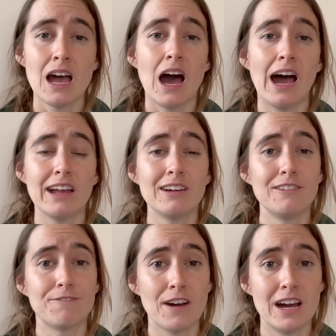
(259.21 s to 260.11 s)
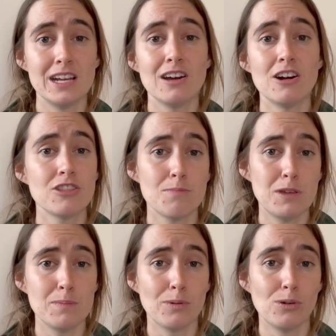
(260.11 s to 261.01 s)
I could find other
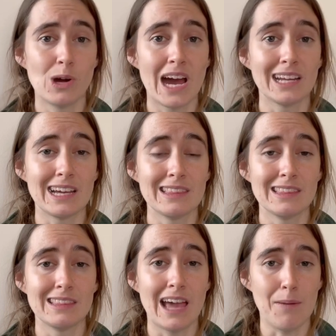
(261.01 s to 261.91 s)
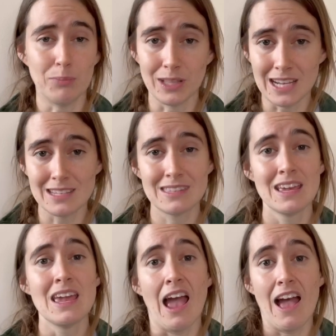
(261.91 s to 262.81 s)
people who I got that place
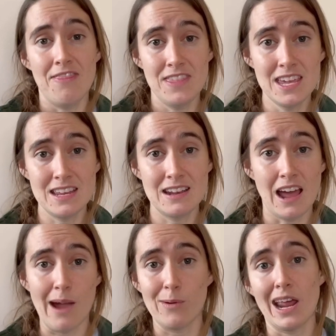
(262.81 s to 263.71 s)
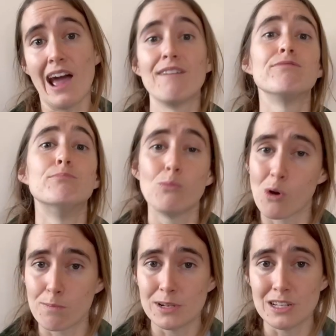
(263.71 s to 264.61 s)
and then I would have
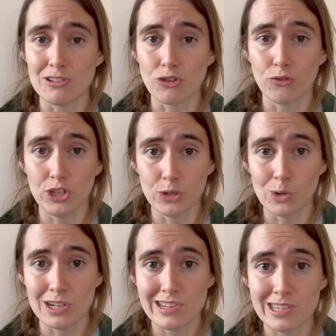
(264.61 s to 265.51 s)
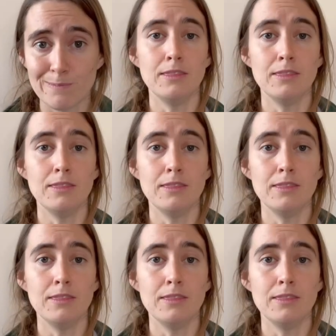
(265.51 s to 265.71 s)
more potential viewers.